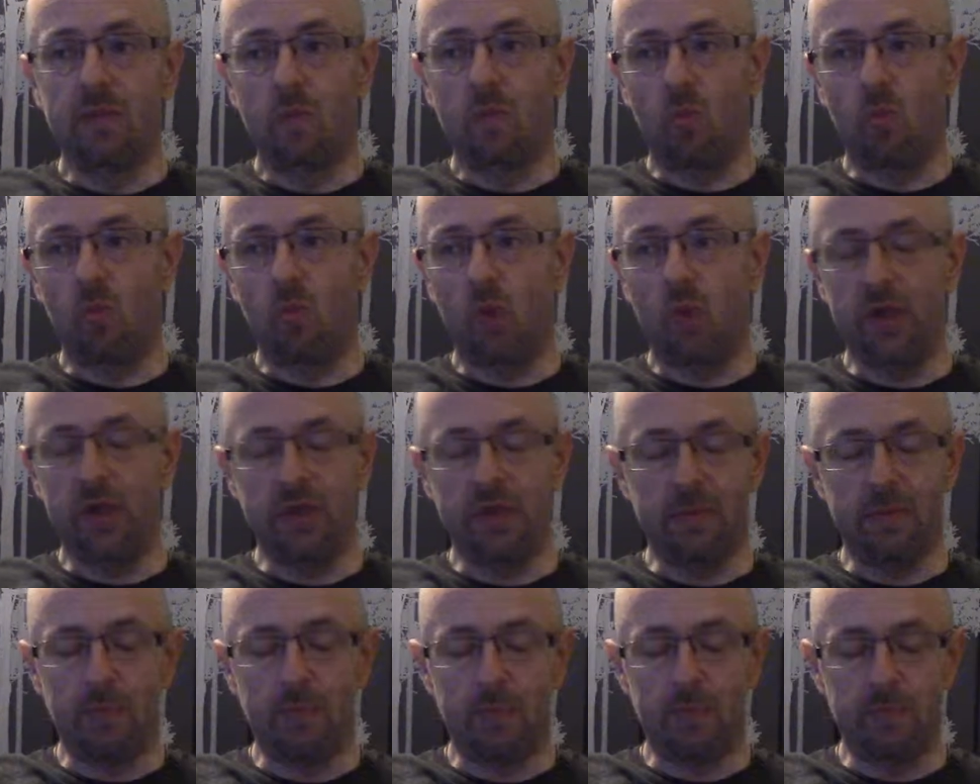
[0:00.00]
One
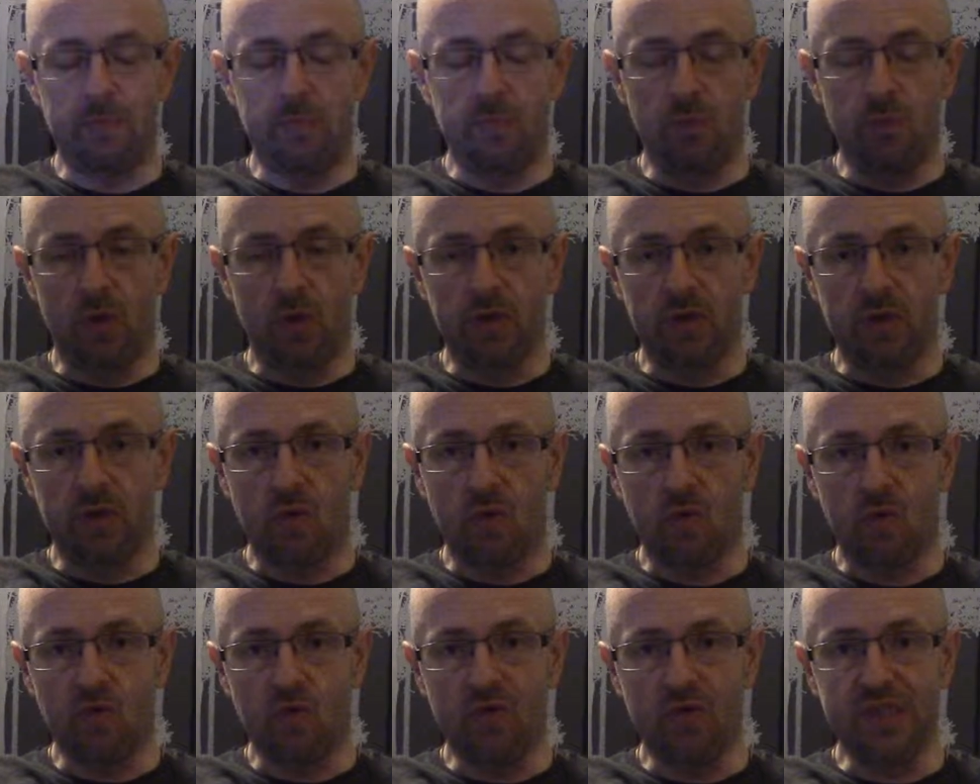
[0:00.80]
of the
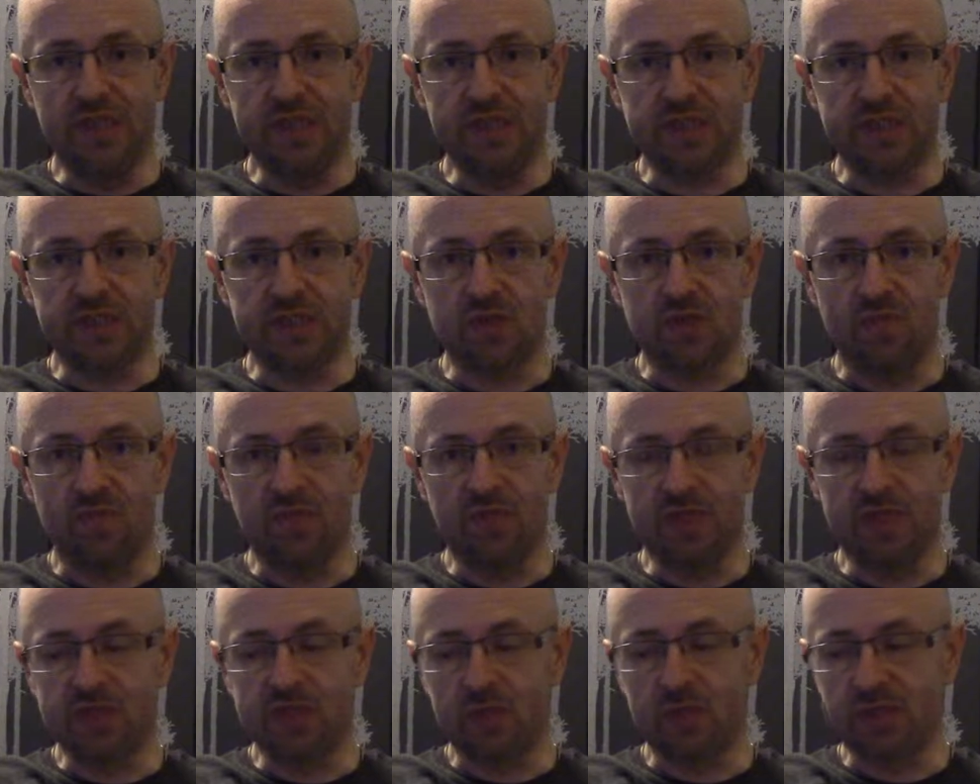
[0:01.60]
whole reasons of
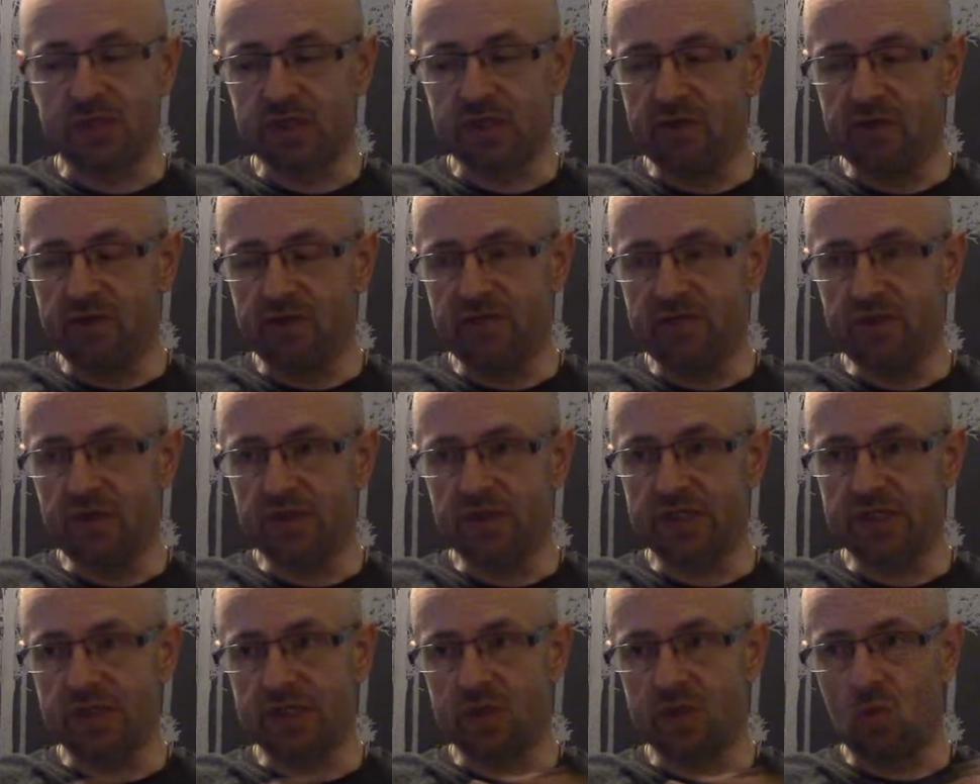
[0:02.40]
these whisky reviews
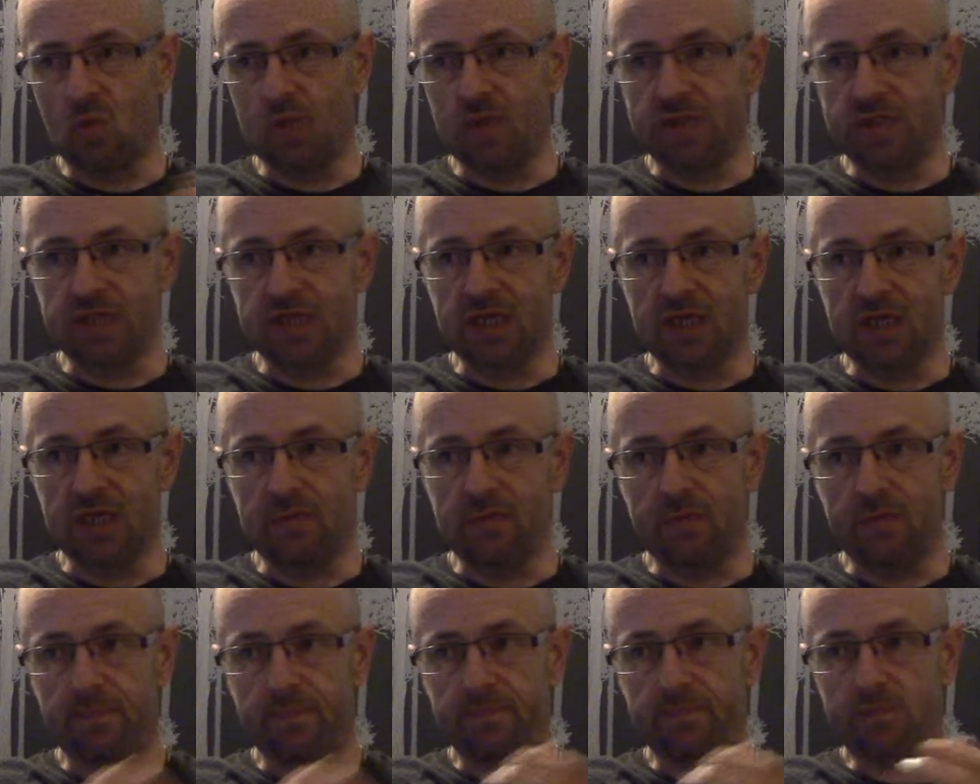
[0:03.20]
is I want to keep
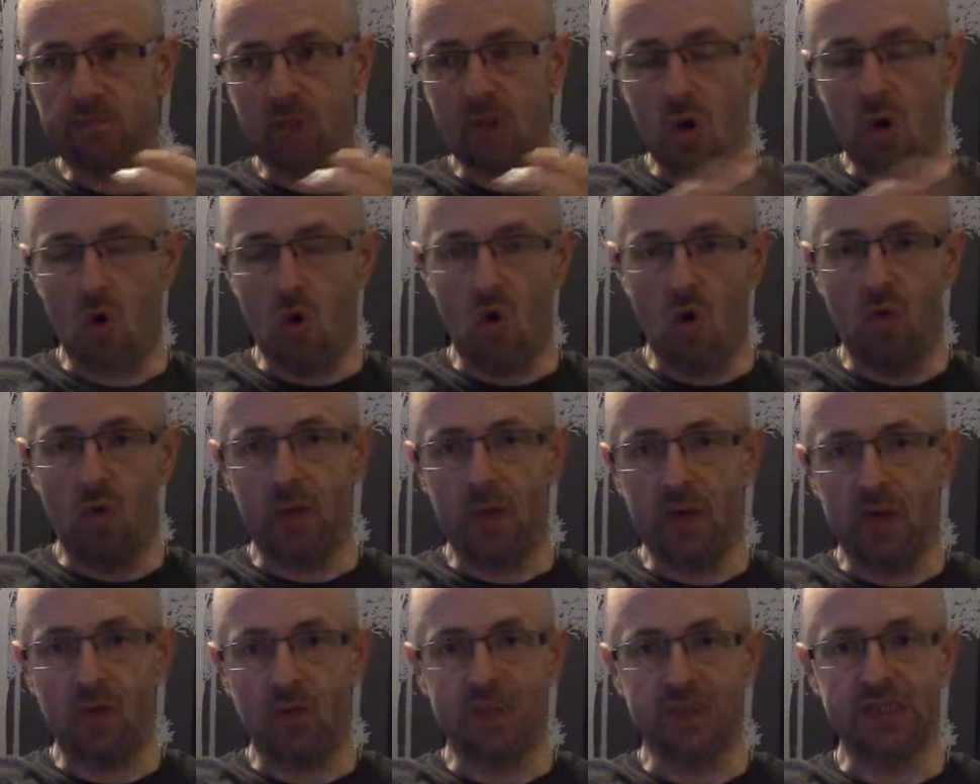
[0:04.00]
all my
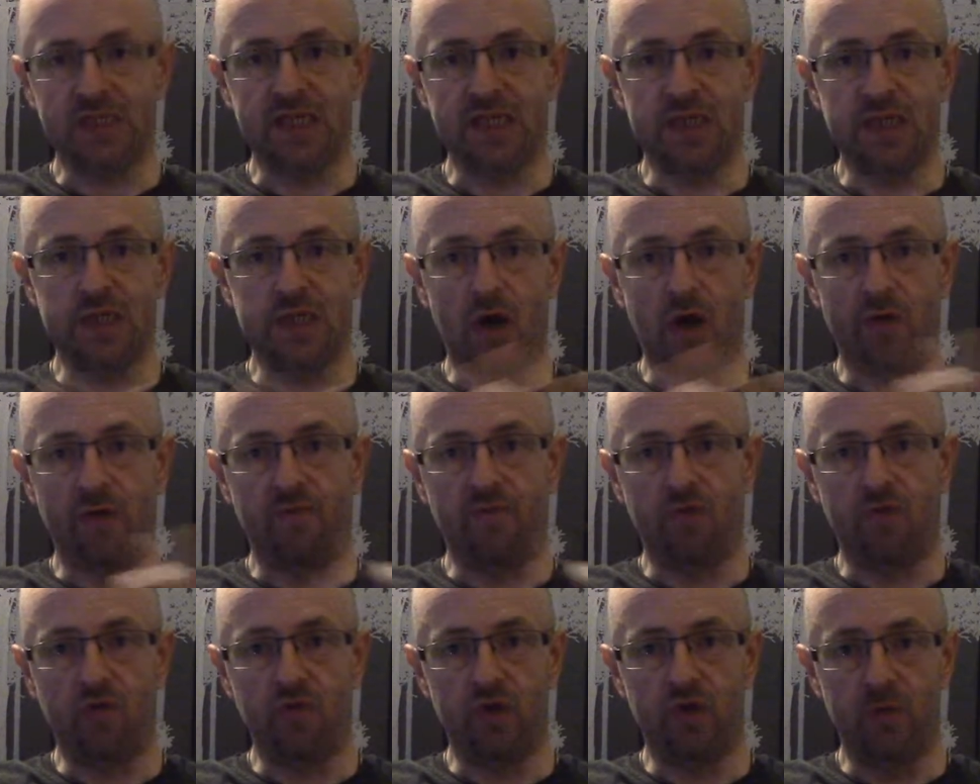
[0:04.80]
whiskies
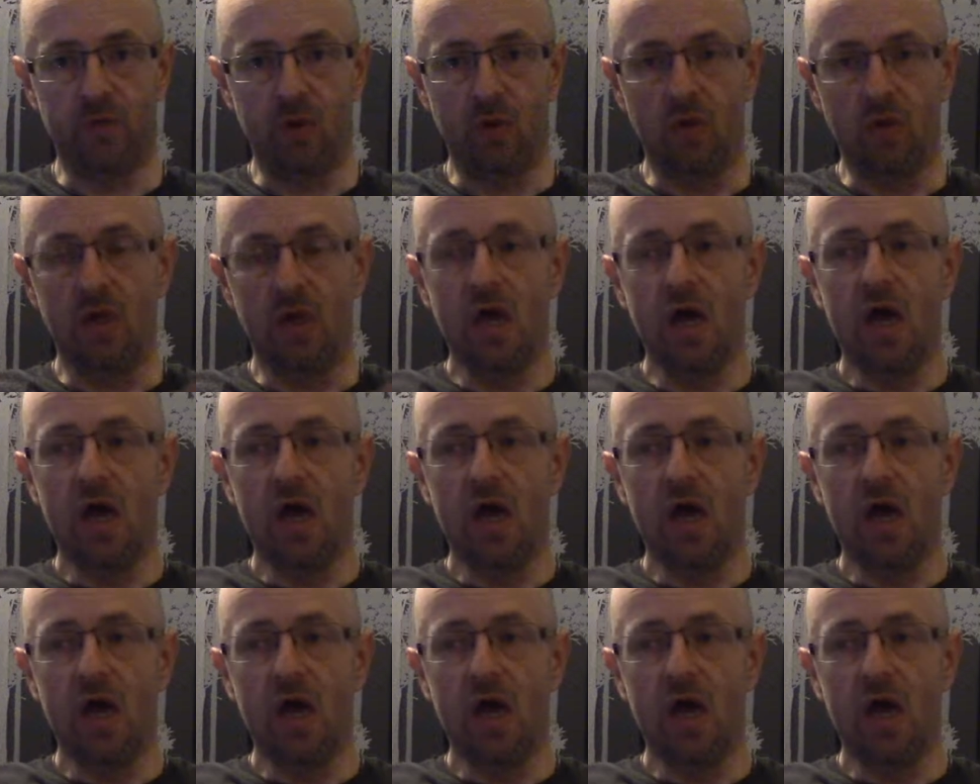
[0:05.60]
affordable.